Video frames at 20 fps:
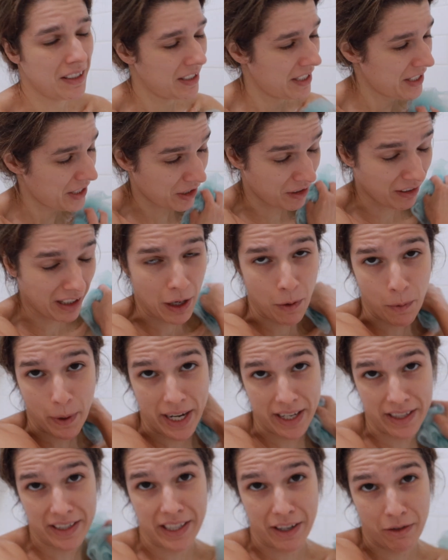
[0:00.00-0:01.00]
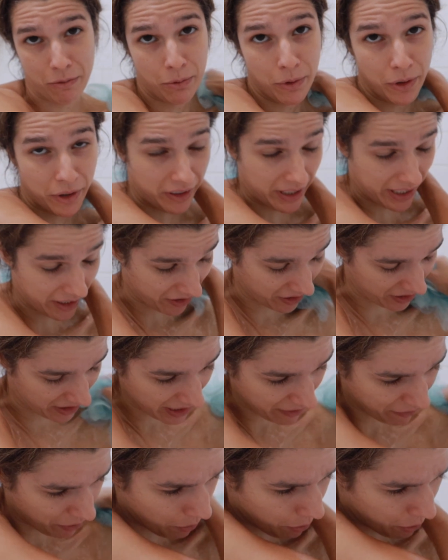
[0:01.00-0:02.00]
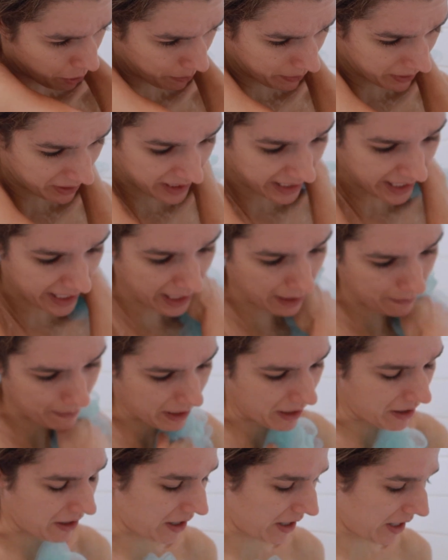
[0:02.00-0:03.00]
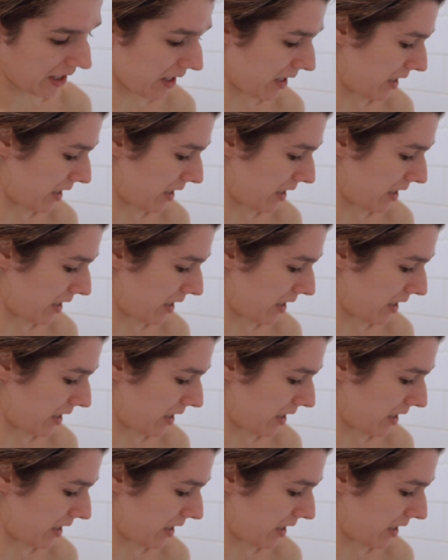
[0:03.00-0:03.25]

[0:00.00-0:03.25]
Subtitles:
It's a great way to save water actually if your water bill's getting a bit high,